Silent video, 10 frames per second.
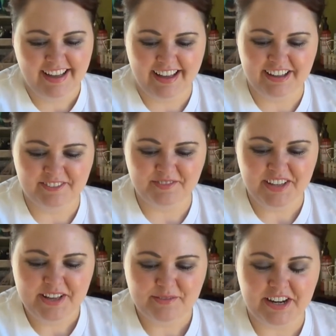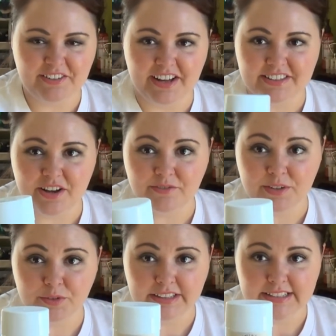um, but anyway, so I've
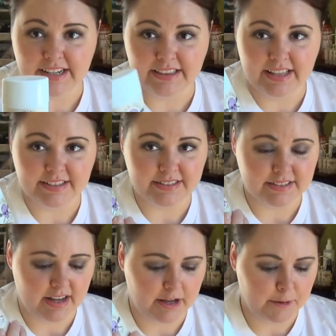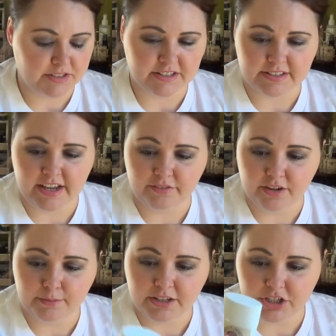been really digging this. Uh, it doesn't take
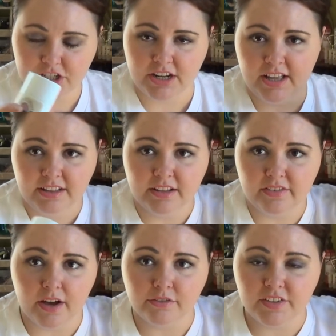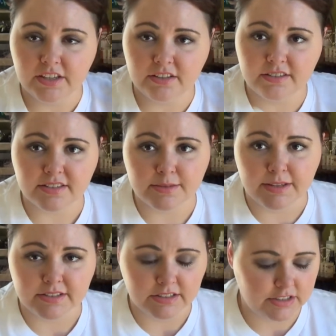very much. Love how it feels. It
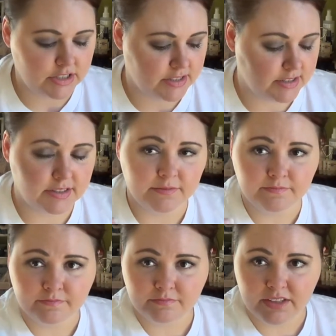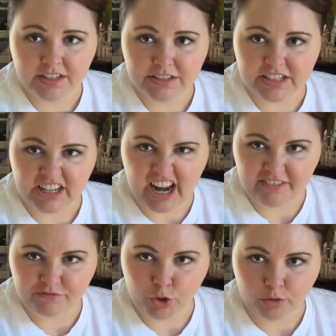smells delicious.
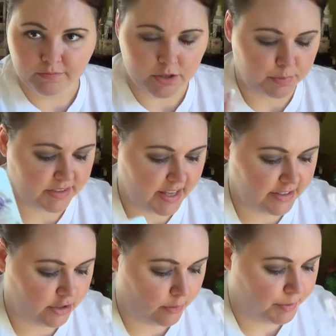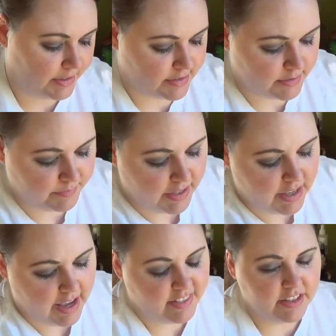Delightful. So put that in your armpits.
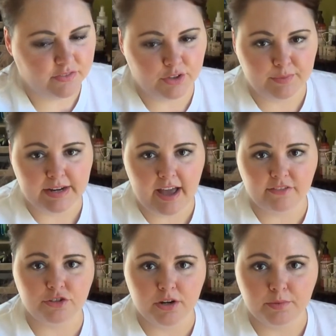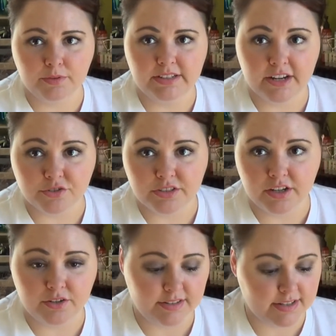I think if you've been having trouble with natural
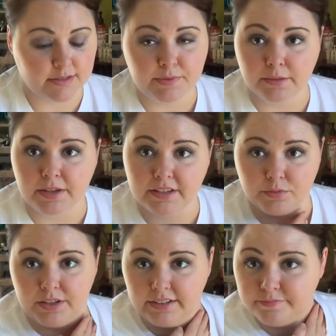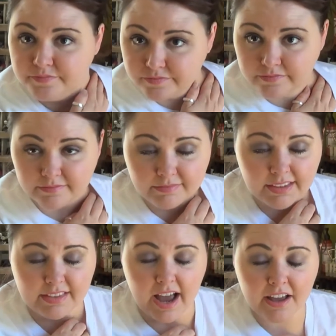deodorants, that's been the best one
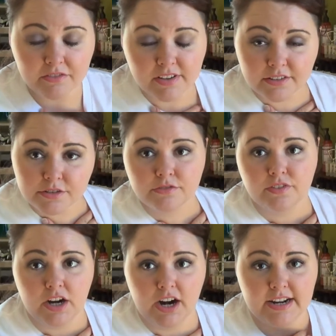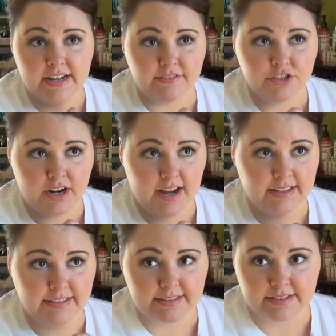that I have found so far and I have tried
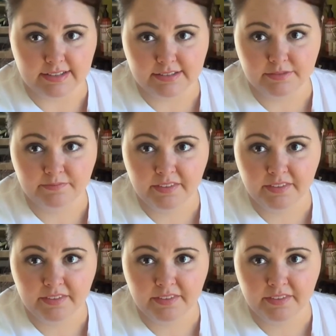at least six.